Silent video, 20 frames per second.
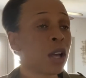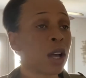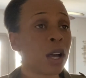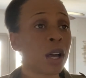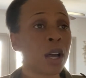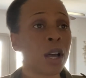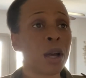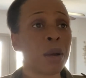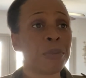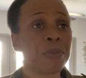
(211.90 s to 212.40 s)

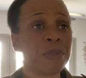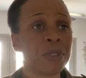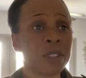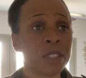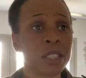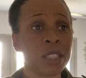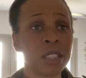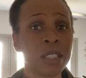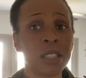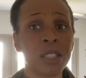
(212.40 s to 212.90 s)
um,
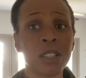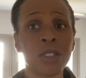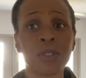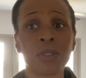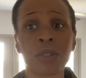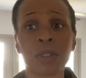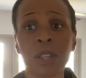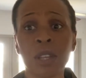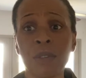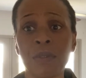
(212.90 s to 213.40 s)
facilities
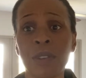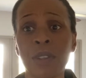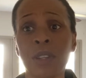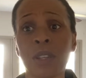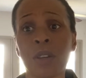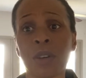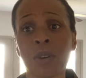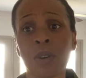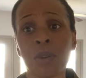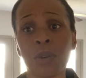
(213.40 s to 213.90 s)
are giving
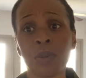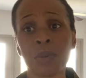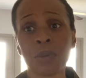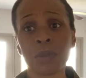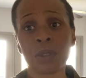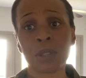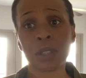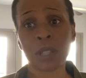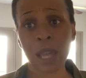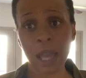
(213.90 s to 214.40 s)
their own
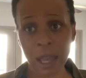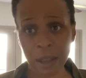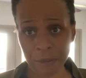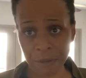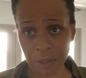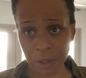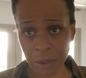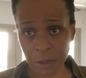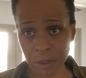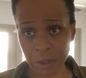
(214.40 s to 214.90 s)

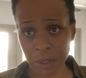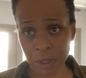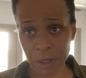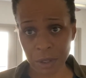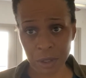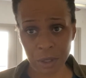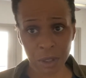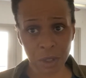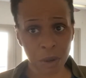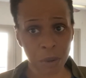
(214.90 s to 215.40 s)
staff
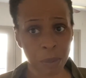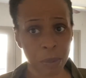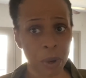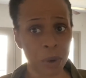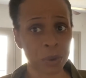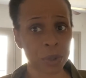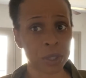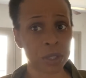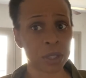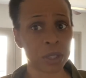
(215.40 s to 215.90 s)
nurses, you know,
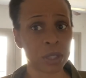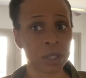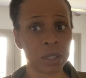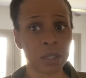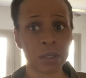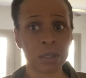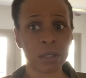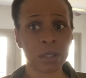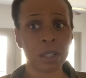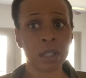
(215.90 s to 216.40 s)

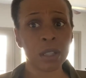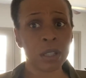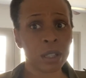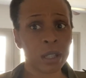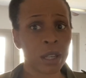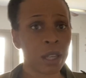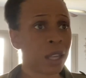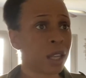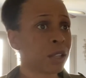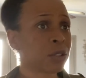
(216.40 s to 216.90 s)
bonuses,
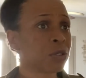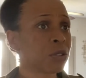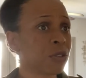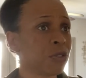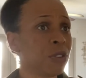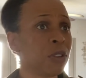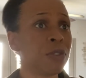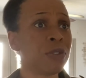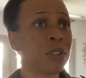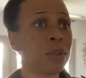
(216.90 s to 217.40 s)
extra
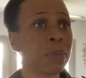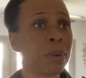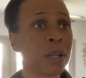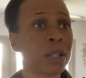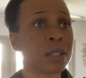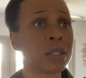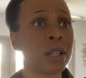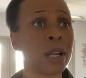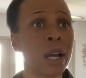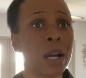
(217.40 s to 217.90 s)
50
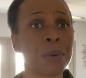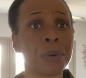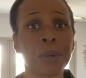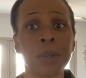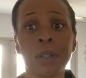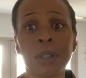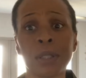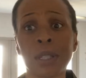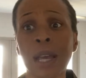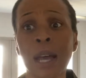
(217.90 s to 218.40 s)
bucks an hour
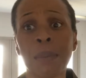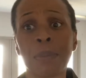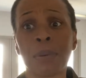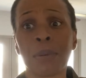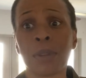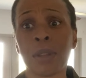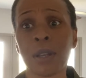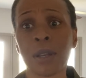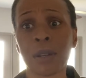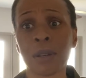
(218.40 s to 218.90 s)
on top
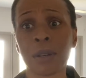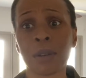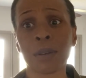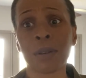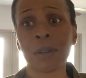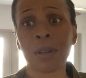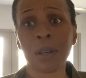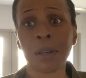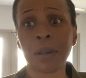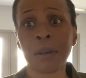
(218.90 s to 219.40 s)
of their,
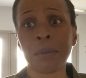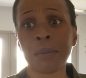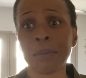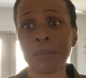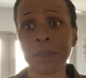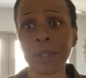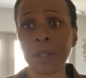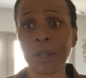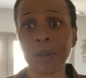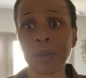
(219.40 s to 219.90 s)
um,
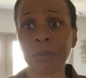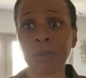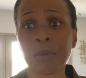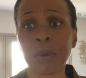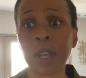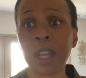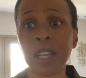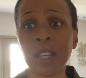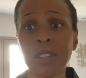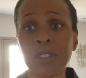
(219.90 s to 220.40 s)
you know,
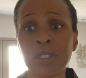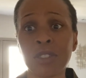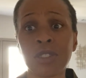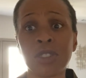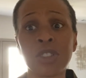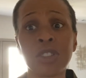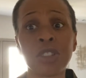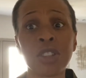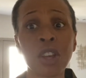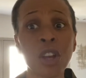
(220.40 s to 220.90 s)
rates.
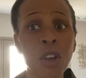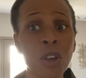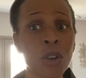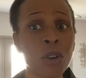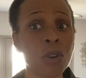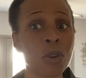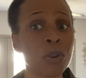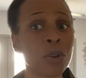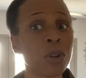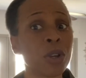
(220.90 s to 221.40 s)

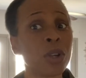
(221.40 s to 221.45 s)
So